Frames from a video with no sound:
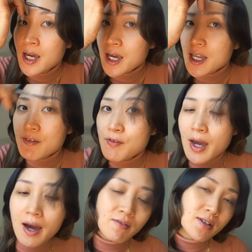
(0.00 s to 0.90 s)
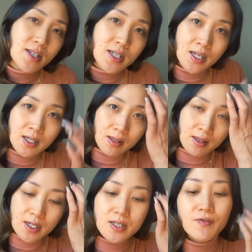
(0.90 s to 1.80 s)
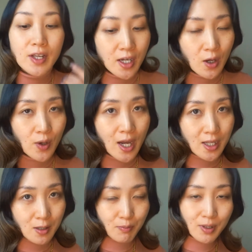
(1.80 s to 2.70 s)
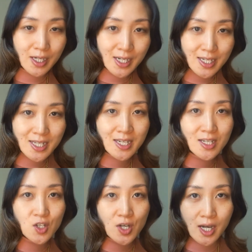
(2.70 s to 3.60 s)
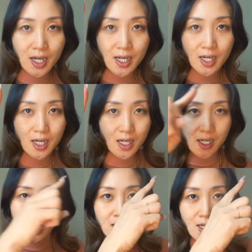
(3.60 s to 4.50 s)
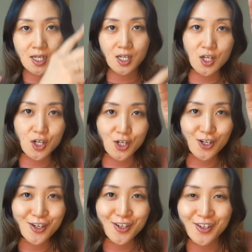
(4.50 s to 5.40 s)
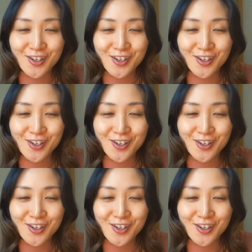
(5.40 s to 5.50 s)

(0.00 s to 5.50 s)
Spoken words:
and if you haven't seen this video yet, please check here.